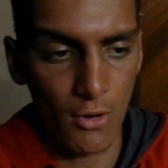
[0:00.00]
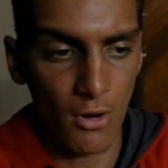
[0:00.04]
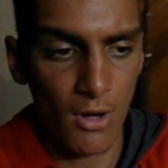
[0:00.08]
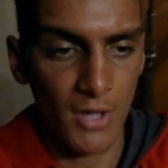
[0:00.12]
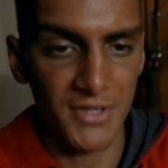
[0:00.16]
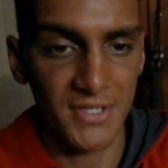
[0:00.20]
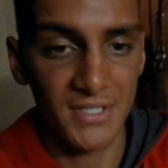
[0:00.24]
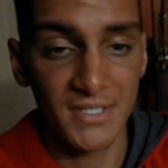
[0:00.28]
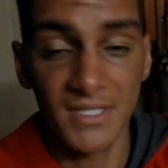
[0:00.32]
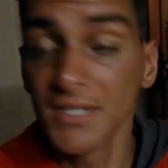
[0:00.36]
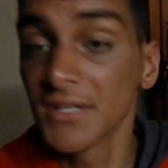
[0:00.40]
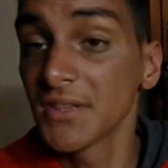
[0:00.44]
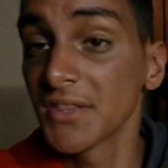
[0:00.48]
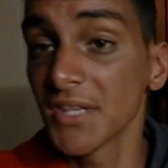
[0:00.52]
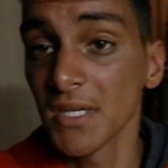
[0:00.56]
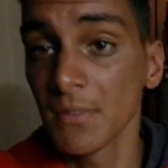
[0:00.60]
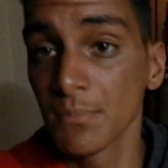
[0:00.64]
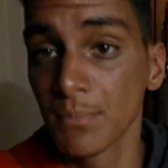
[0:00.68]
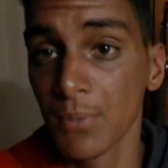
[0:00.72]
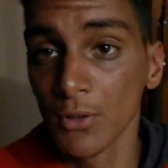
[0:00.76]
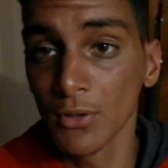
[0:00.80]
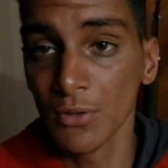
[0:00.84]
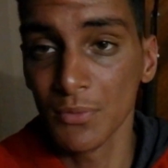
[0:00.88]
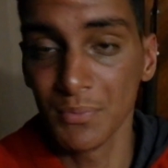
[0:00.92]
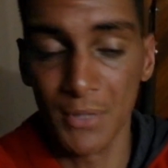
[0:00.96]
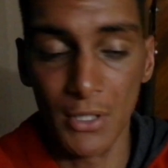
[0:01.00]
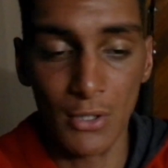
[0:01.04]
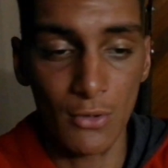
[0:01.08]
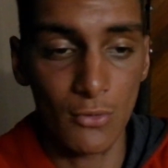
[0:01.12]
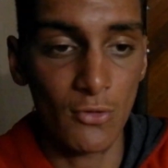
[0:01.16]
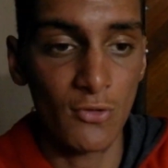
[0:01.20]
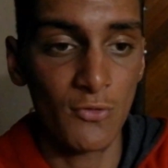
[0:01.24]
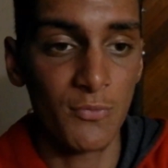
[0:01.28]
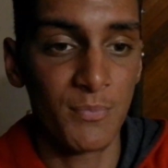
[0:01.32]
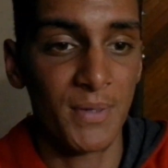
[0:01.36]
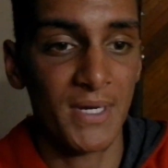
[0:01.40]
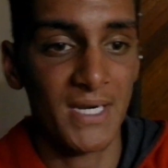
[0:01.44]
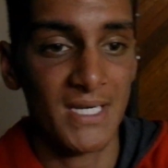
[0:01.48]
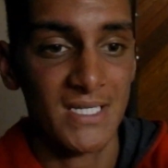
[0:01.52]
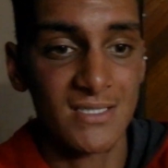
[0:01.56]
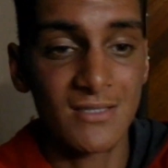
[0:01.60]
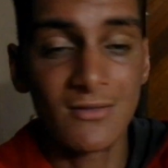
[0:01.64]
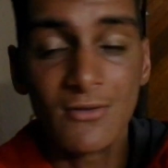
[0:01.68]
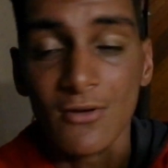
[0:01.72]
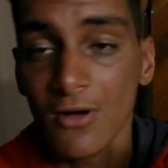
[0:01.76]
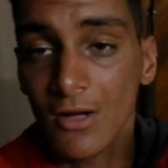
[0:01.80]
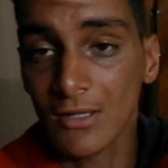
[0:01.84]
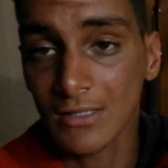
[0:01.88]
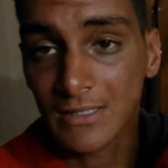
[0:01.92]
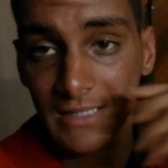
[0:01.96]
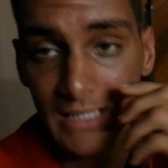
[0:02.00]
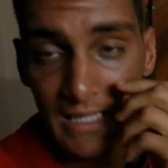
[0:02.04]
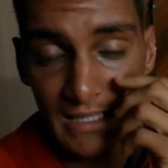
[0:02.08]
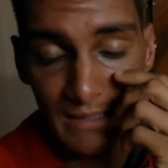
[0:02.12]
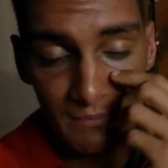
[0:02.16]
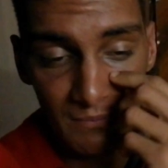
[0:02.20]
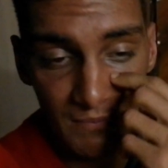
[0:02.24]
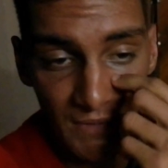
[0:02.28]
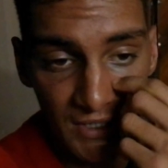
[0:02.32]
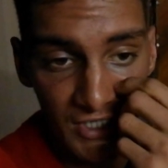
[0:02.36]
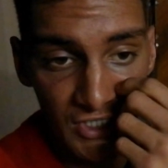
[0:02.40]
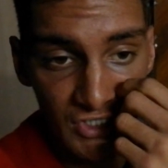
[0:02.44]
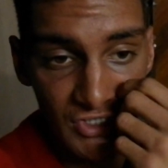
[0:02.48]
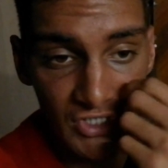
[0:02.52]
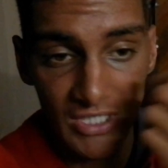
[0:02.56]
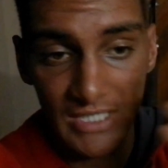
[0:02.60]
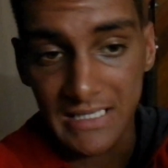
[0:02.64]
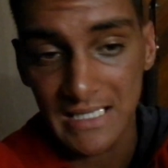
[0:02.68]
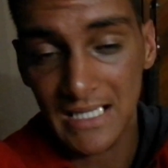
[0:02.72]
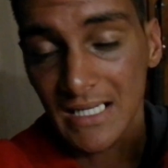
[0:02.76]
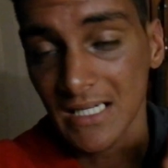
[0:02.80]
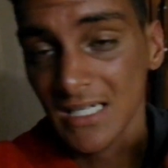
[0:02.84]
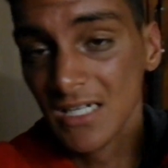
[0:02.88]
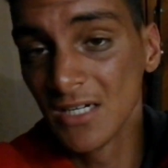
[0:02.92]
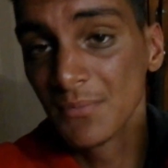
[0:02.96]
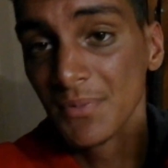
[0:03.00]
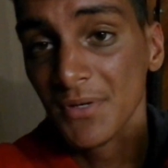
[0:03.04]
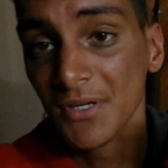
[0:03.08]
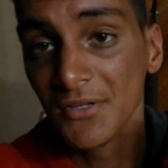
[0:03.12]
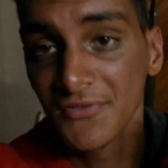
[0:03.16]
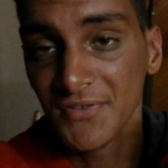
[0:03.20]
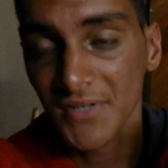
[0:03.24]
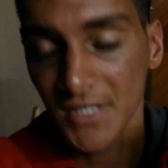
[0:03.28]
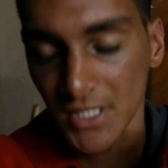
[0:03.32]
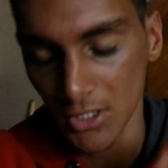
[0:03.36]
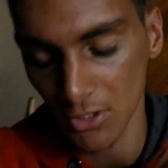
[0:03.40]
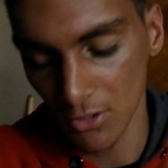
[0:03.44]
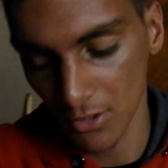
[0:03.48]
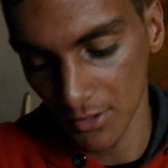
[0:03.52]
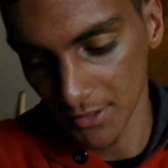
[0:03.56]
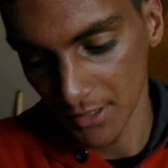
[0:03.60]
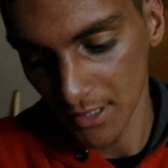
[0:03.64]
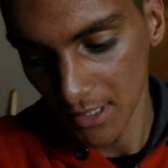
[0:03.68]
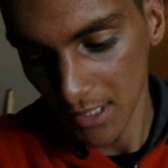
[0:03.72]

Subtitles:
then the thread broke off, but I still got like managed to get like a little bit of thread on.